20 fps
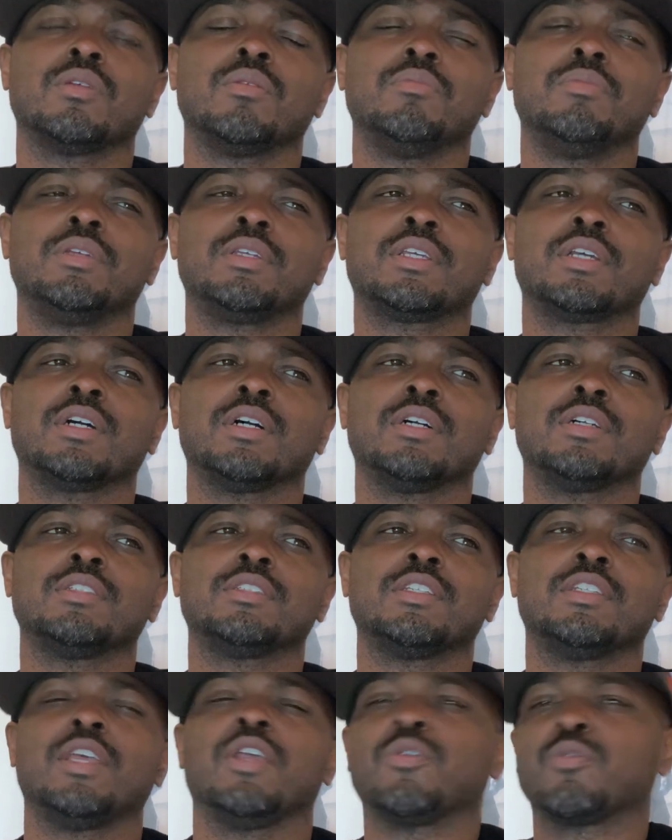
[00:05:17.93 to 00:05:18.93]

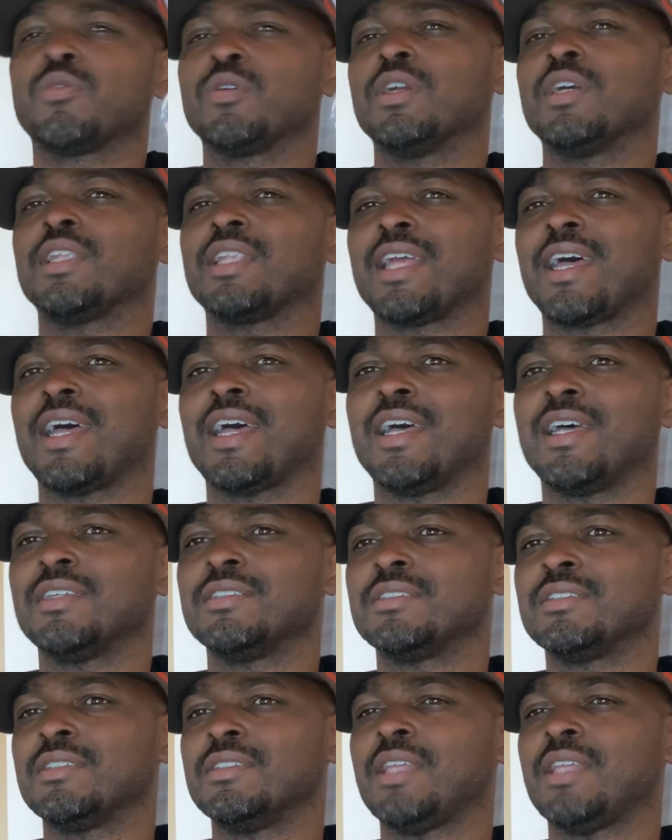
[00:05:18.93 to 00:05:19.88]
because they realize